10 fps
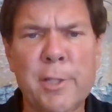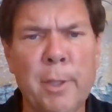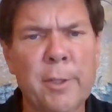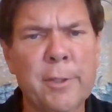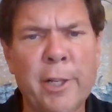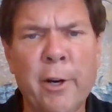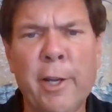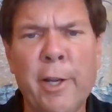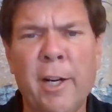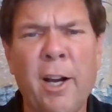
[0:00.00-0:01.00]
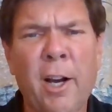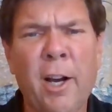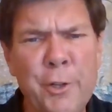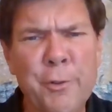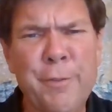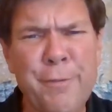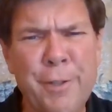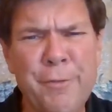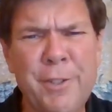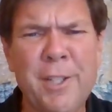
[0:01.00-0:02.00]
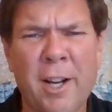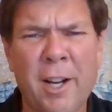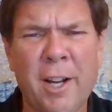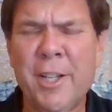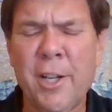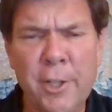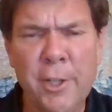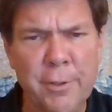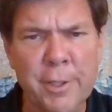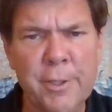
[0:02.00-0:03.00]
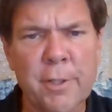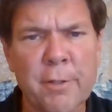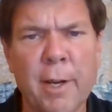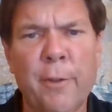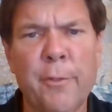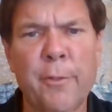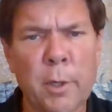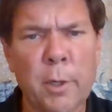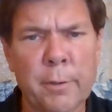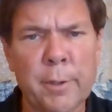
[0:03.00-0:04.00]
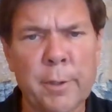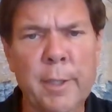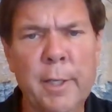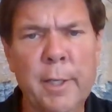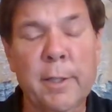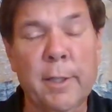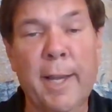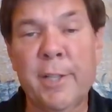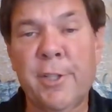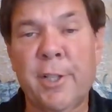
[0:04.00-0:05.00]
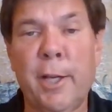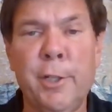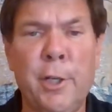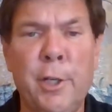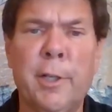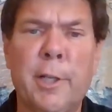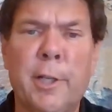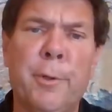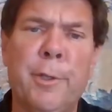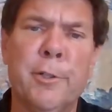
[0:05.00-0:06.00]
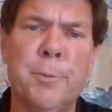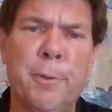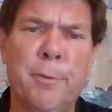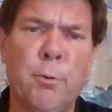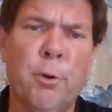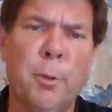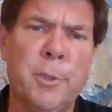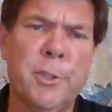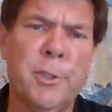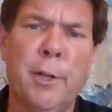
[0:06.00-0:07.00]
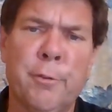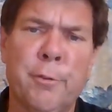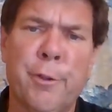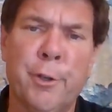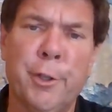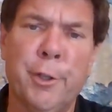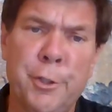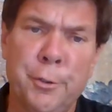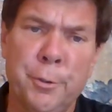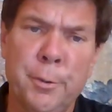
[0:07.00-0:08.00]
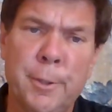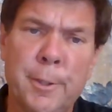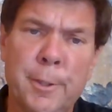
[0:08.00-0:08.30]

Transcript: military in 159 countries around the world. The last I had known a couple years before, it was 132.